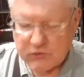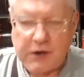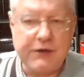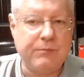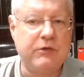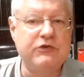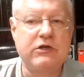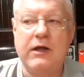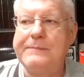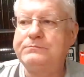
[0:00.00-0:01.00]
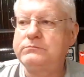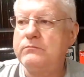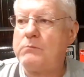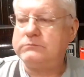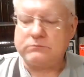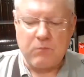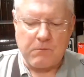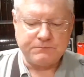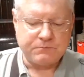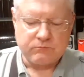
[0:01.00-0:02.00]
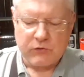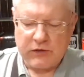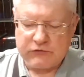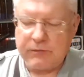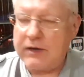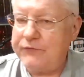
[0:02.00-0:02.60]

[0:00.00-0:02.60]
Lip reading: in a blues club. It was one of my